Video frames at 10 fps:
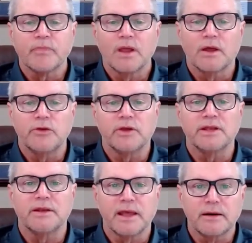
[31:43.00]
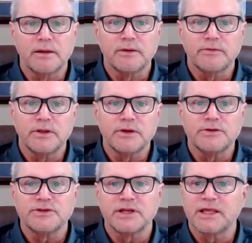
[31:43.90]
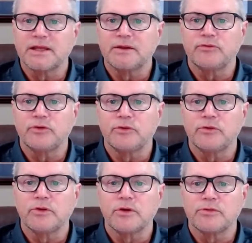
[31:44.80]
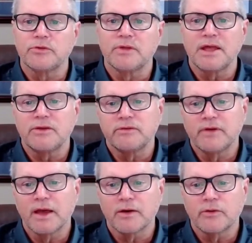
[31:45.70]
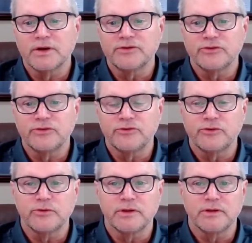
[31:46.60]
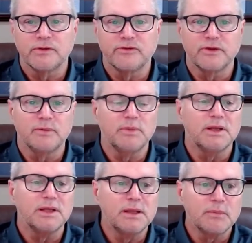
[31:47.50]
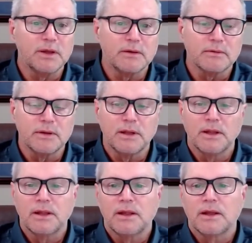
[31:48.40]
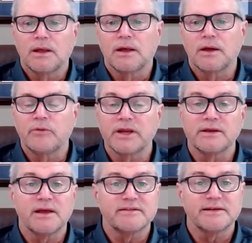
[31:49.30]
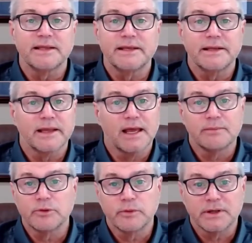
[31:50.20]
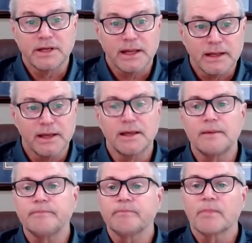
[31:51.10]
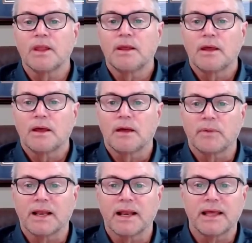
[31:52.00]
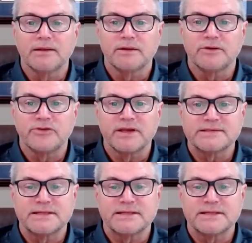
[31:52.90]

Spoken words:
You can download those. And again, if you go through that and you've got questions, you can send me an email, rick.slade@compuware.com. I'll be glad to address